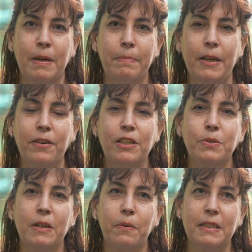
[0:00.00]
parents
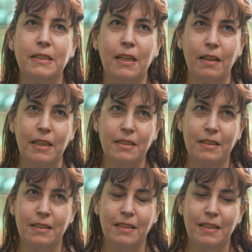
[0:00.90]
would always tell us
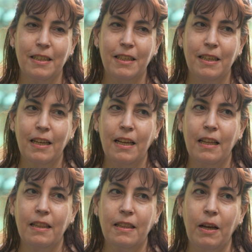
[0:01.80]

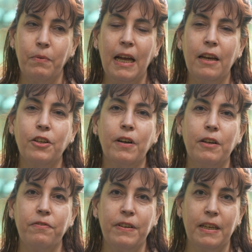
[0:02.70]
that we had to try
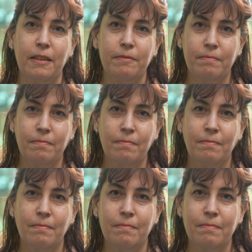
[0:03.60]
to fit in,
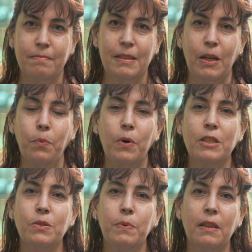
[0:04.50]
that
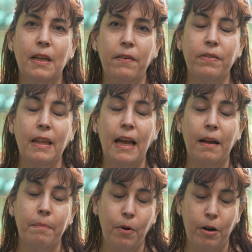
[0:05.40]
once we left the
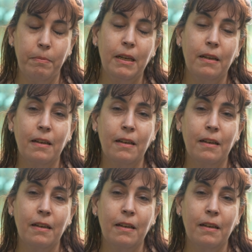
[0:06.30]
apartment,